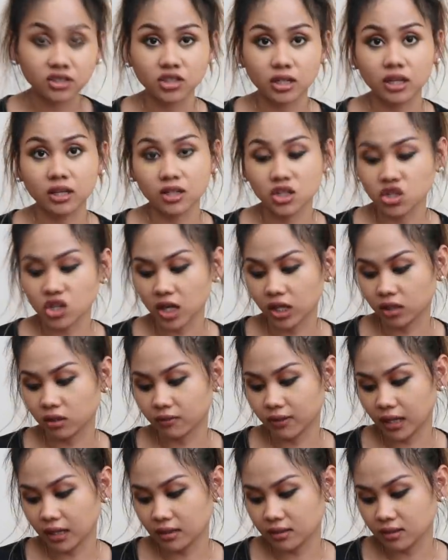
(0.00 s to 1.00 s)
in the shade
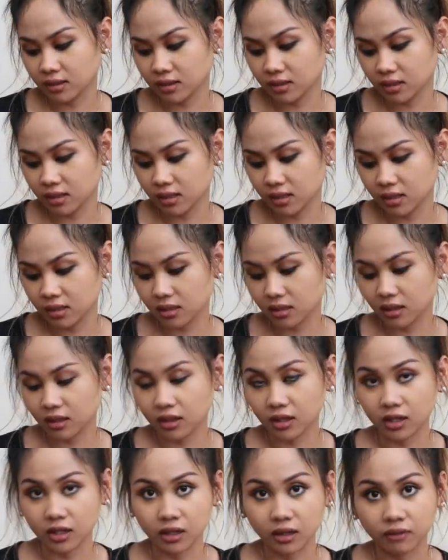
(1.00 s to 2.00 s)
of
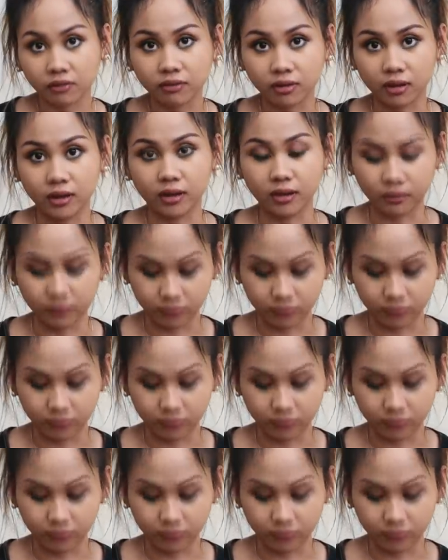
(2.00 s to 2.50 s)
NC35.